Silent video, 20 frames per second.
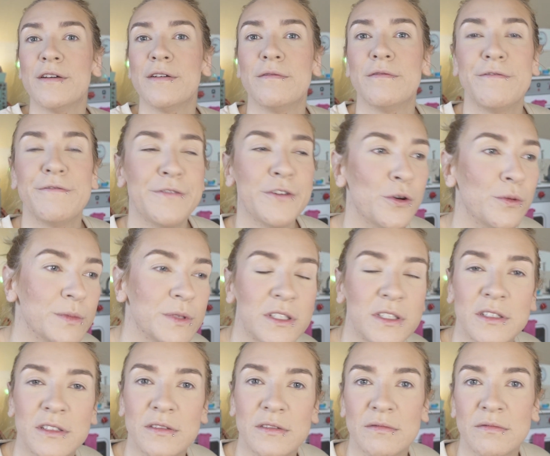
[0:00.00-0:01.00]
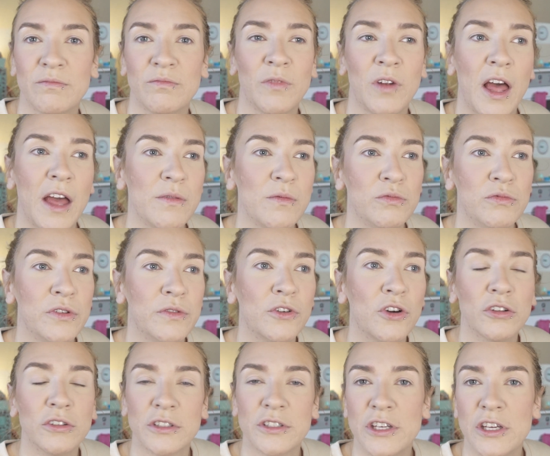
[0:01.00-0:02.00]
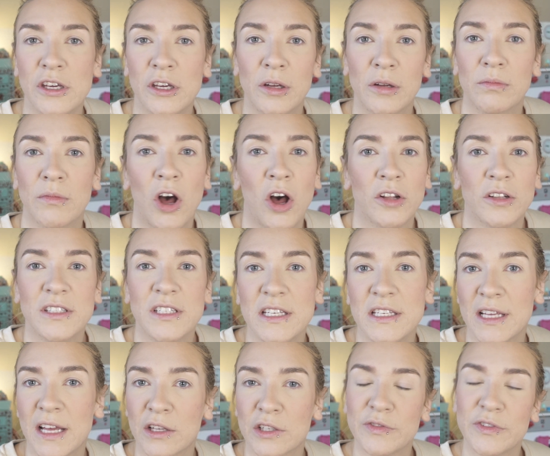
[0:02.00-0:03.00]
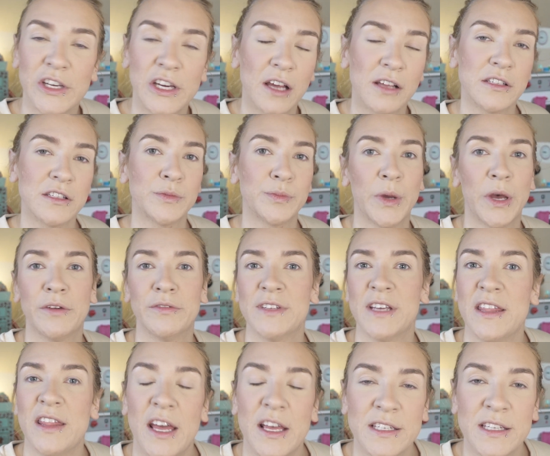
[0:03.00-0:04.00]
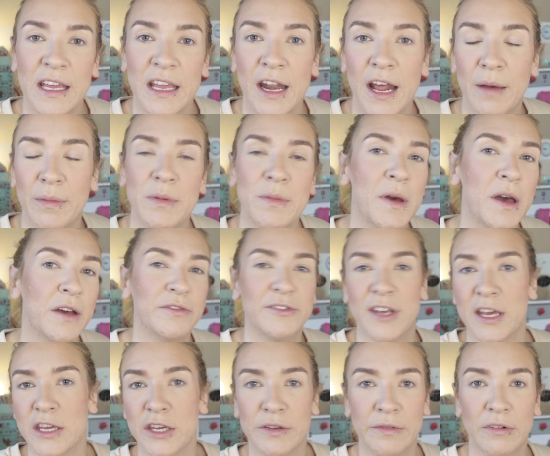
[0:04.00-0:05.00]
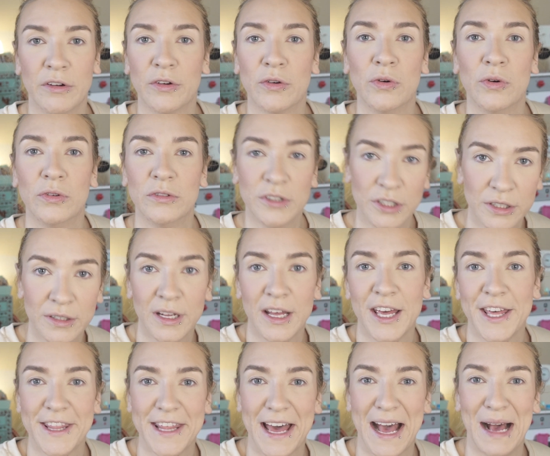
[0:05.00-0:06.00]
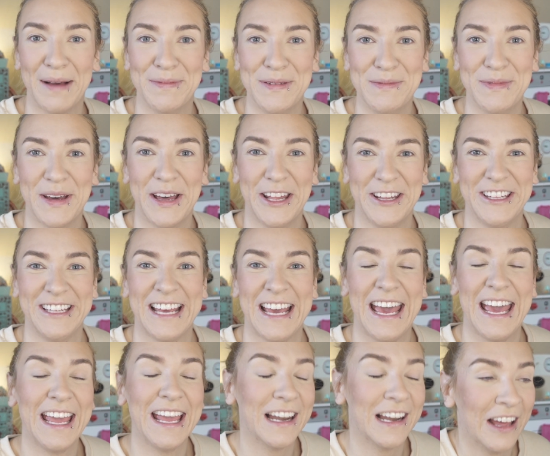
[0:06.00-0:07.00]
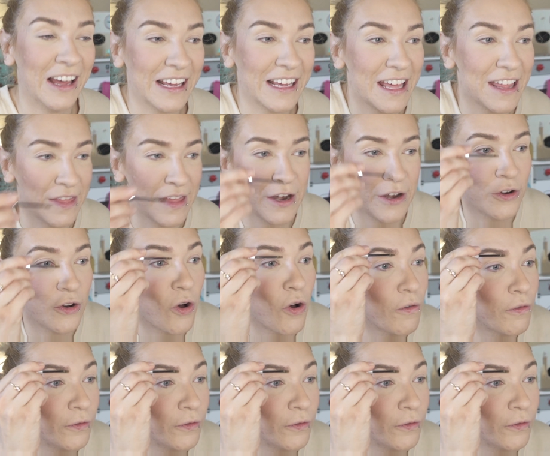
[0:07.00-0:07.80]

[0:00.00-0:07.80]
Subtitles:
films. Like, you've gone to your auntie's house for your cousin's birthday, they're singing happy birthday, you record the happy birthday. Like, they're not